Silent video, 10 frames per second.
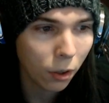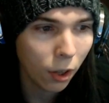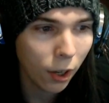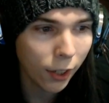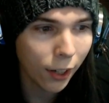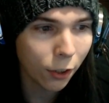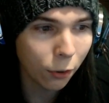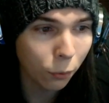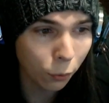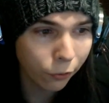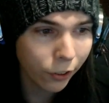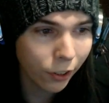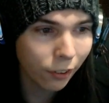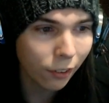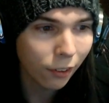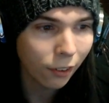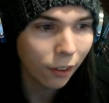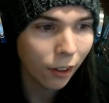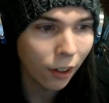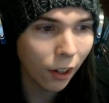and you lose it
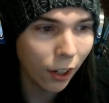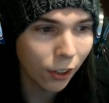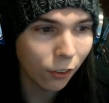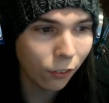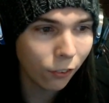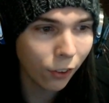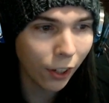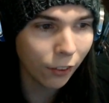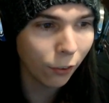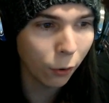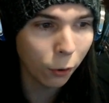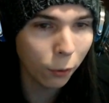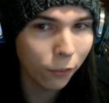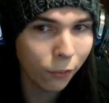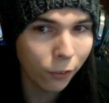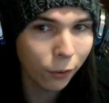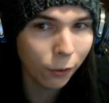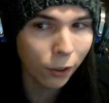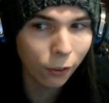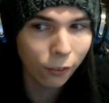and you just like don't know what to
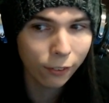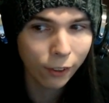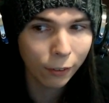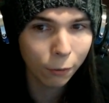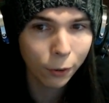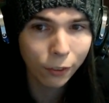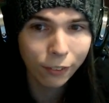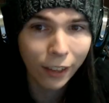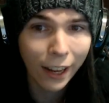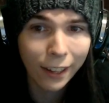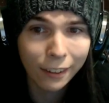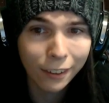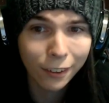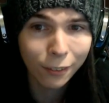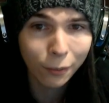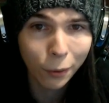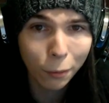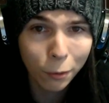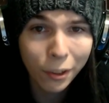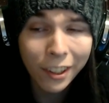do and you're just like real sad and
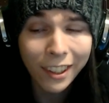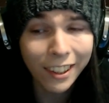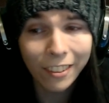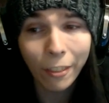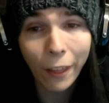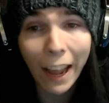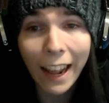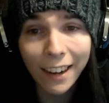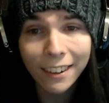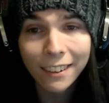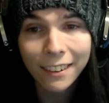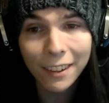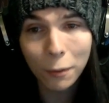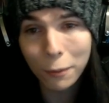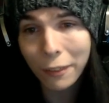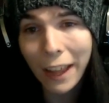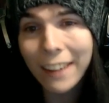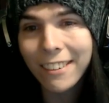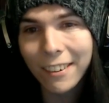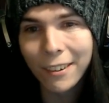inconsolable. It was
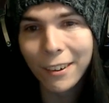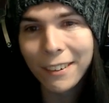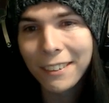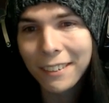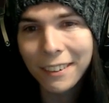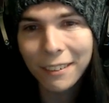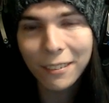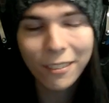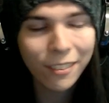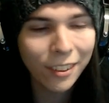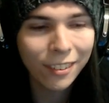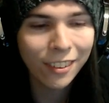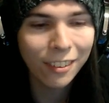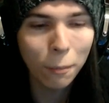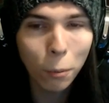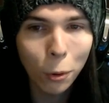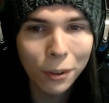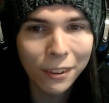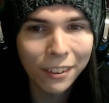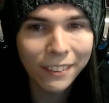that to her, you know. It's just like such an
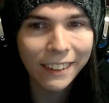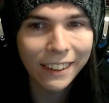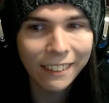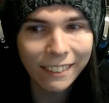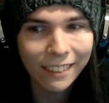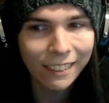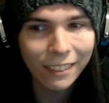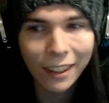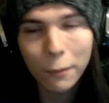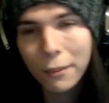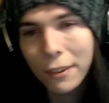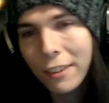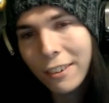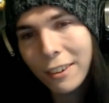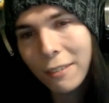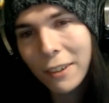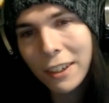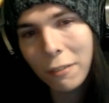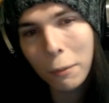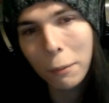important little thing that like was
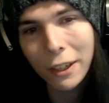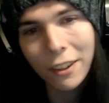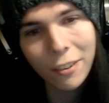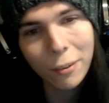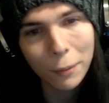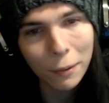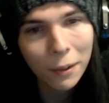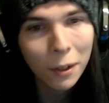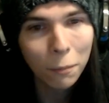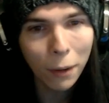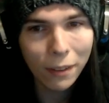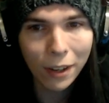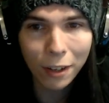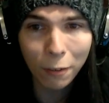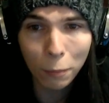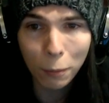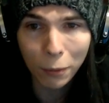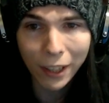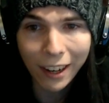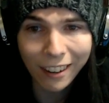insignificant to everybody else, but by the end of it
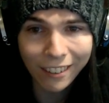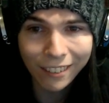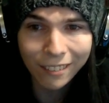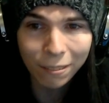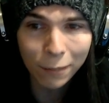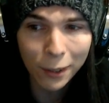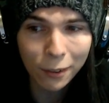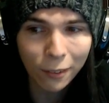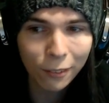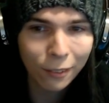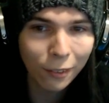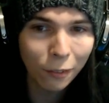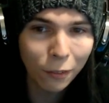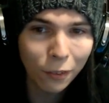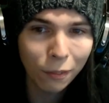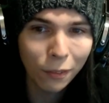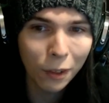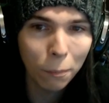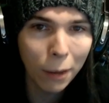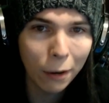people cared because of
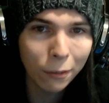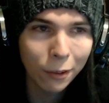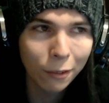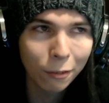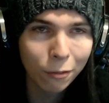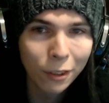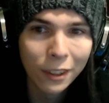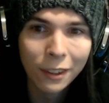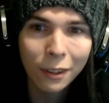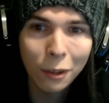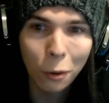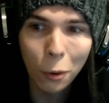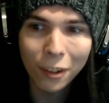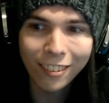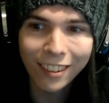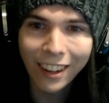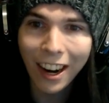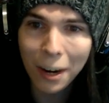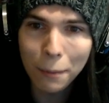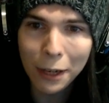the amount of noise that
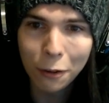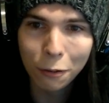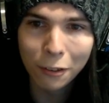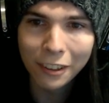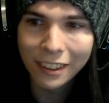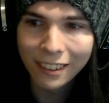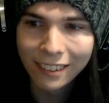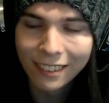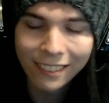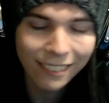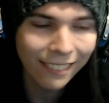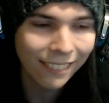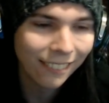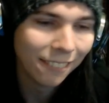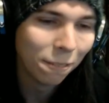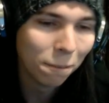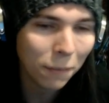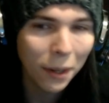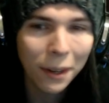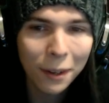I made over it.
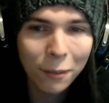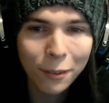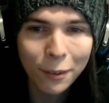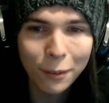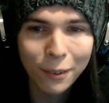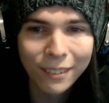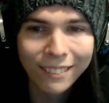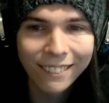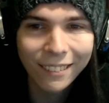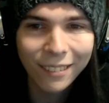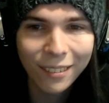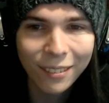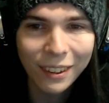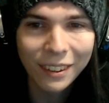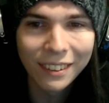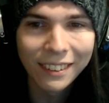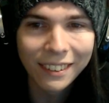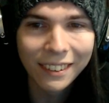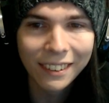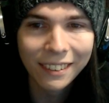It was cool. It was fun.
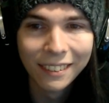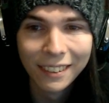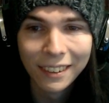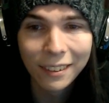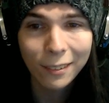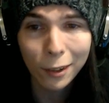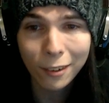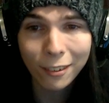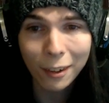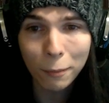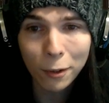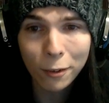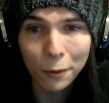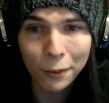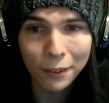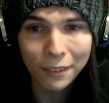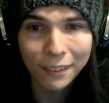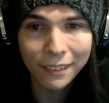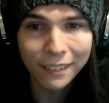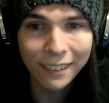Tawny's an immature
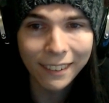little